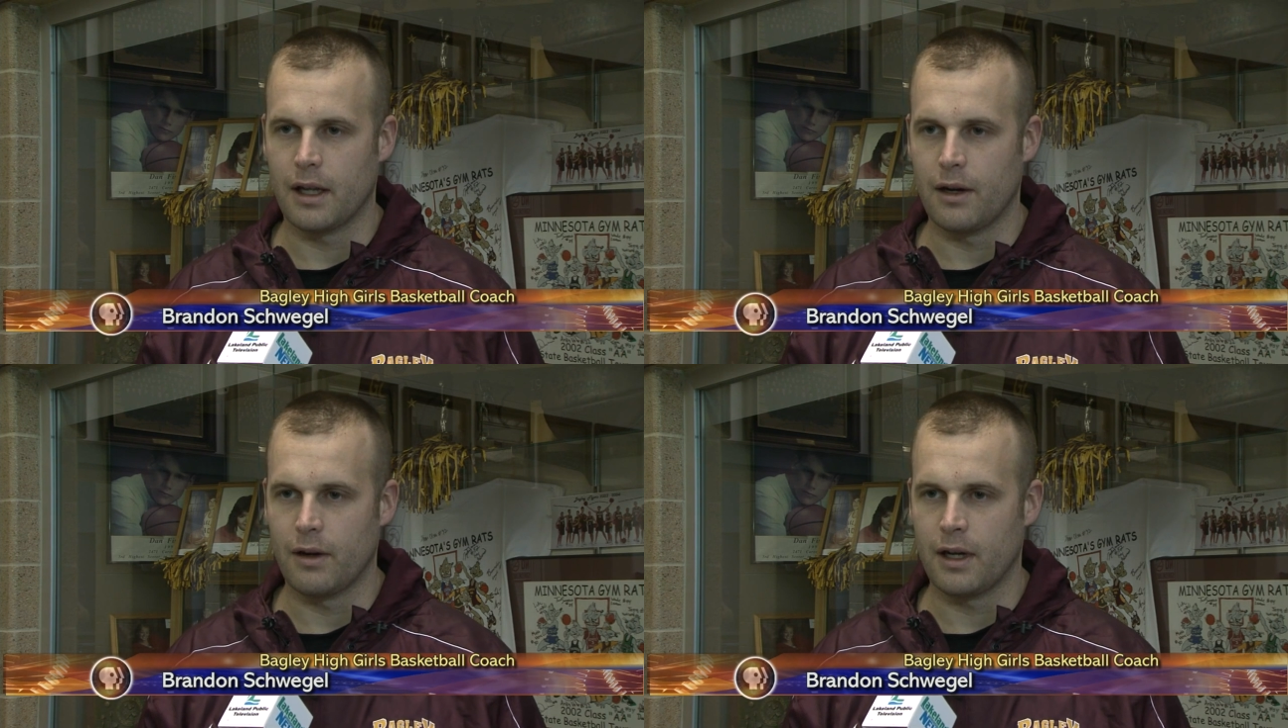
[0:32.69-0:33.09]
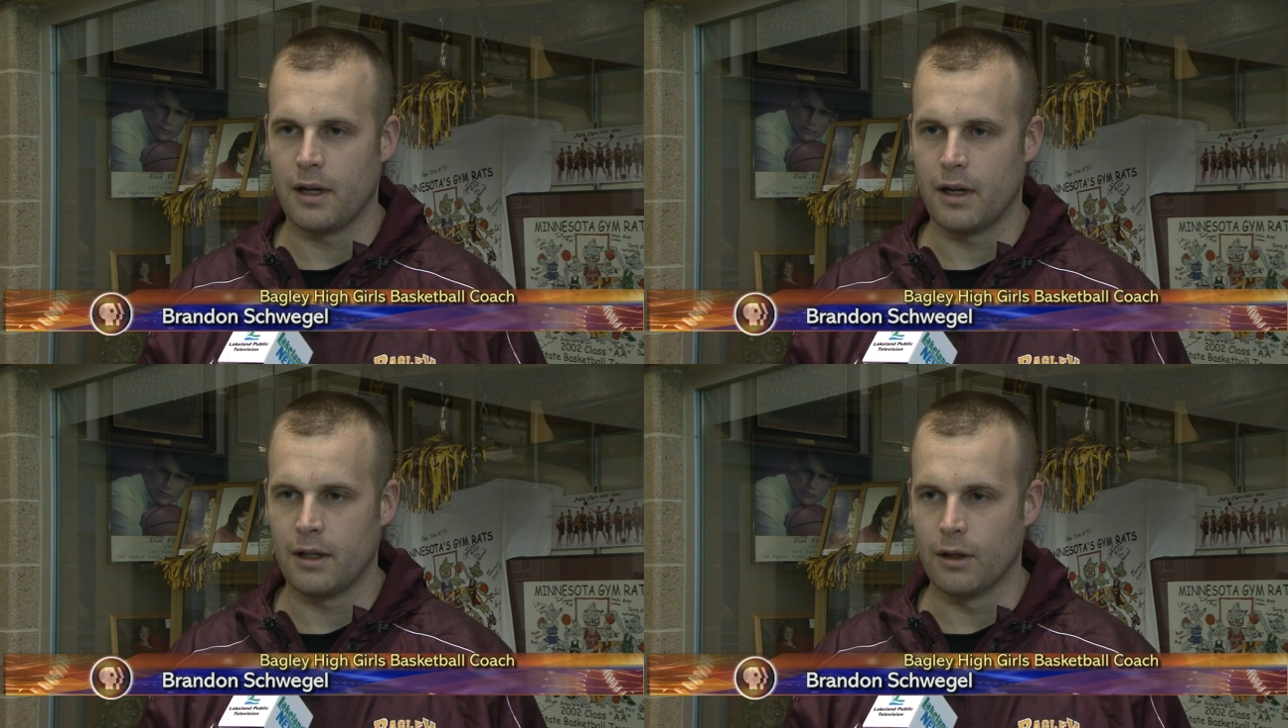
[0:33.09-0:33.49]
let her in
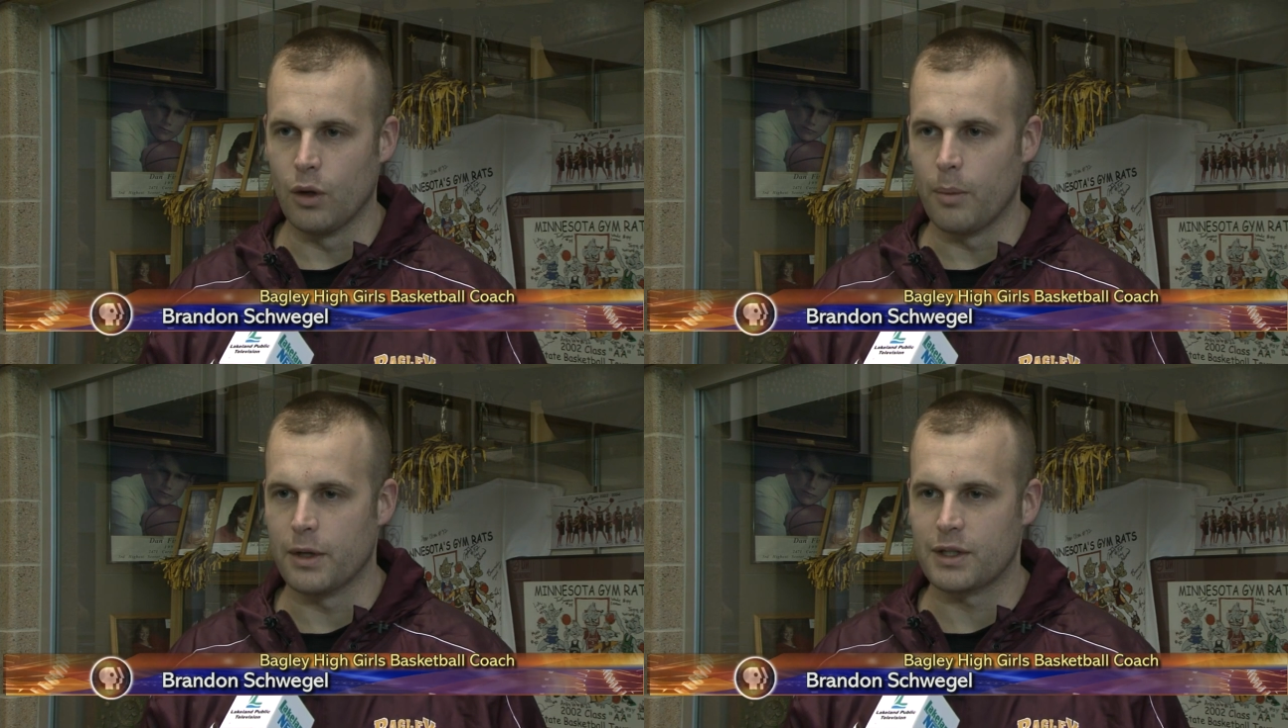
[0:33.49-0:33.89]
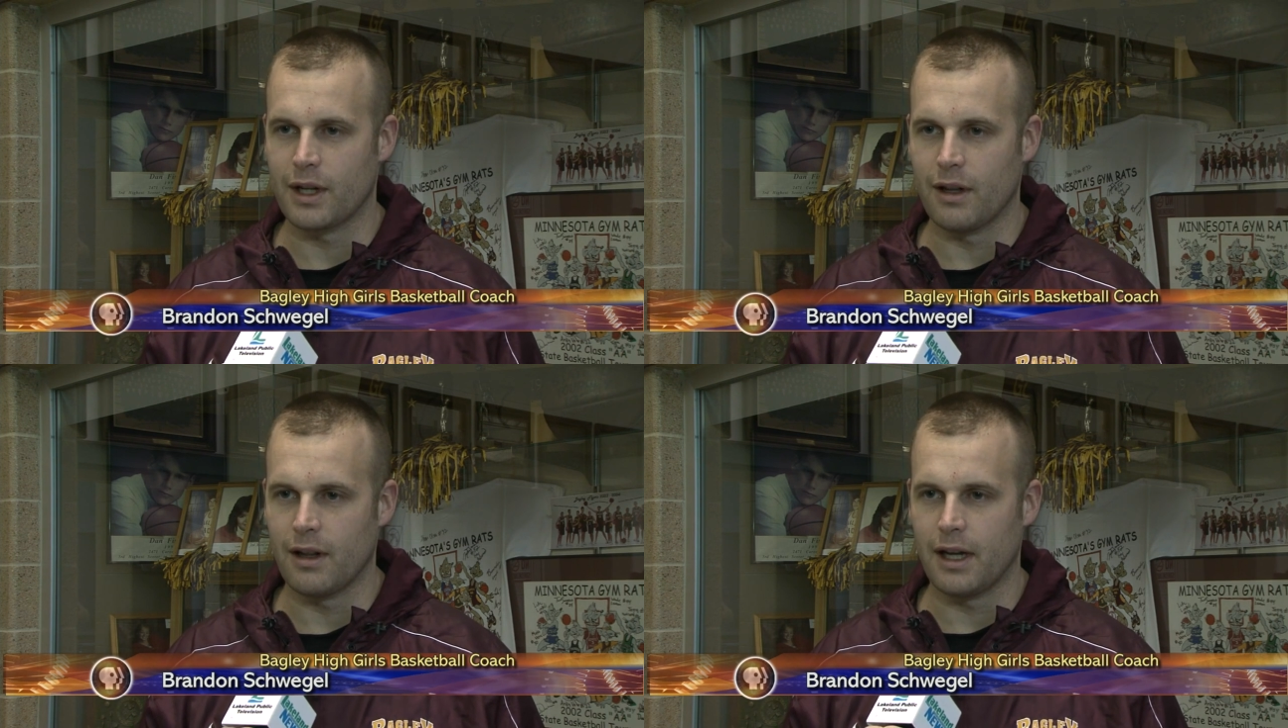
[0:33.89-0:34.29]
in the loop
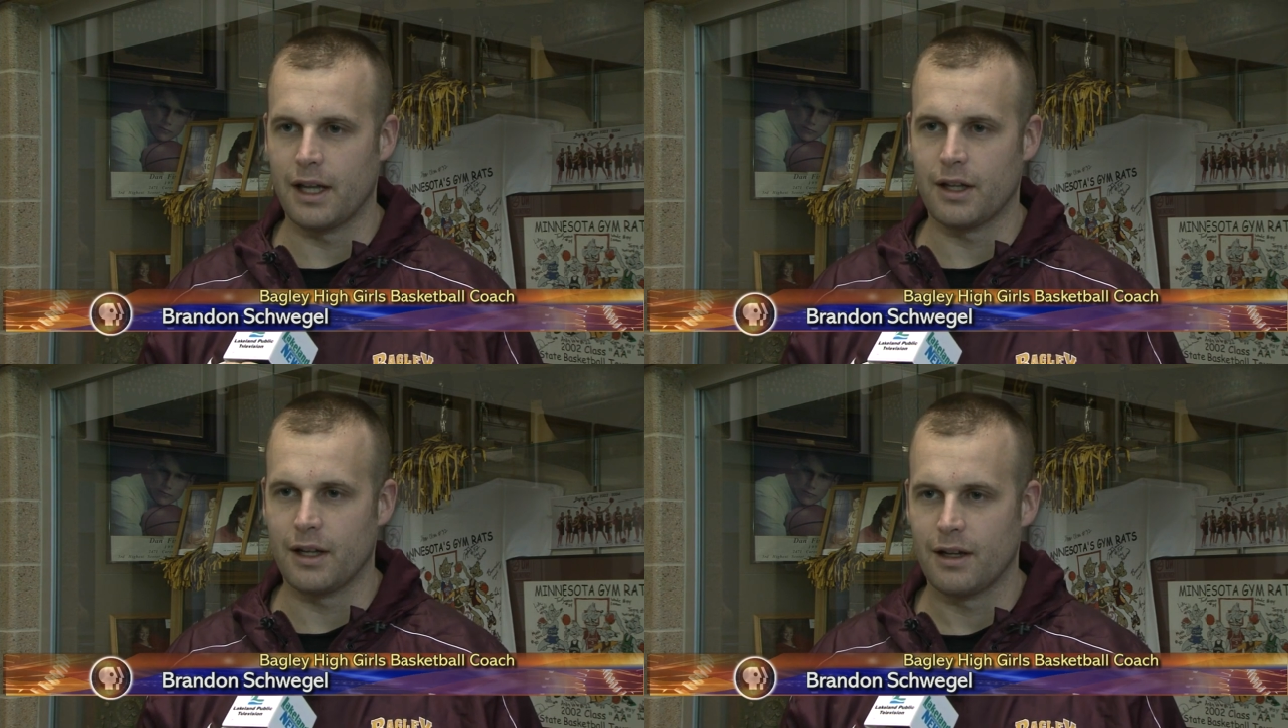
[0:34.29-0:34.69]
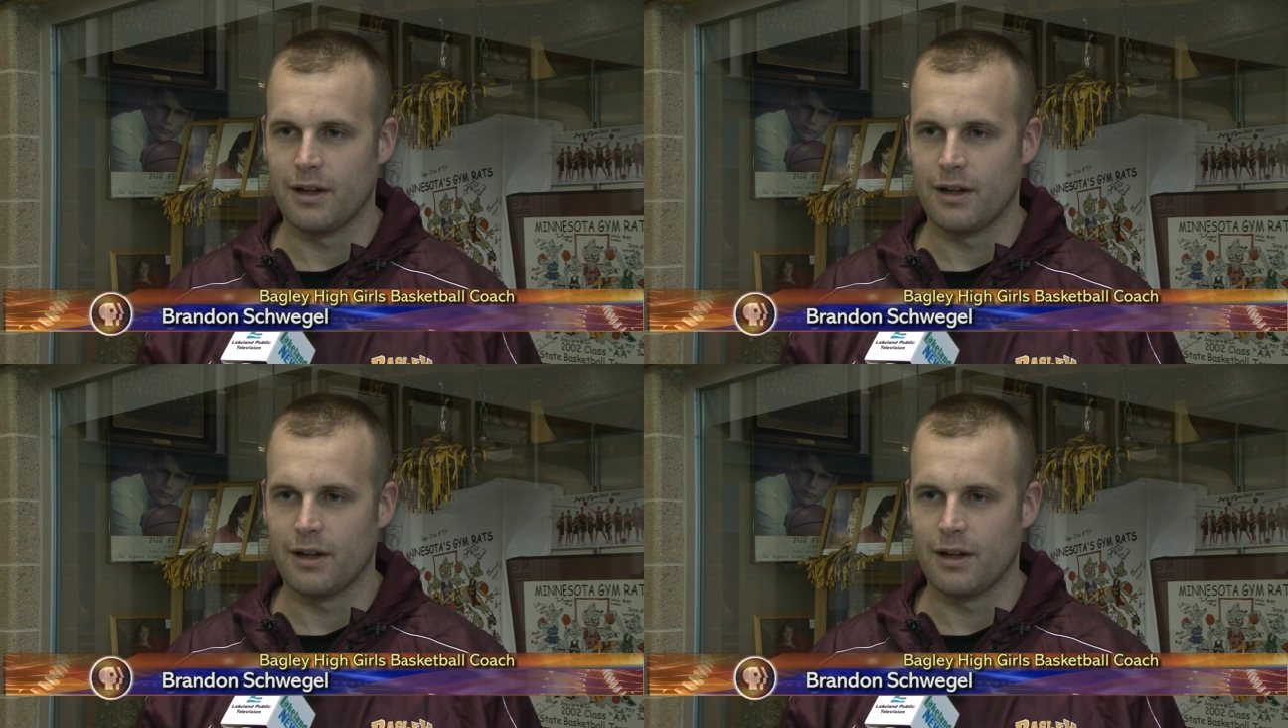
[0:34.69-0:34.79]
until uh, the